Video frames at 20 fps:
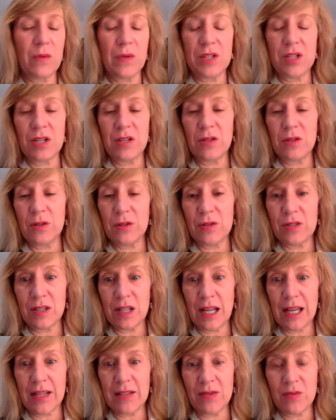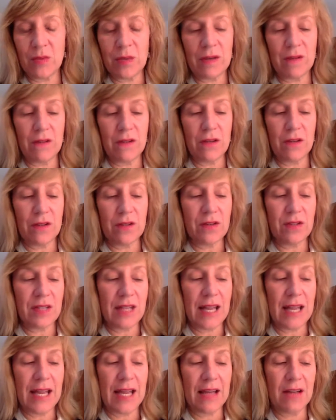which includes lakes, rivers,
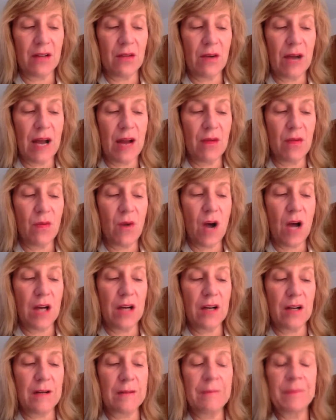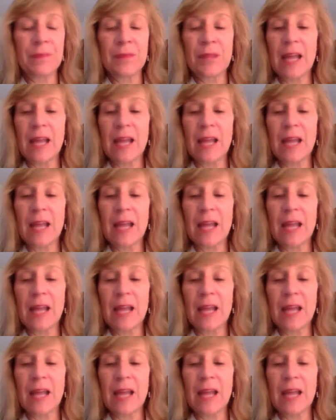and groundwater,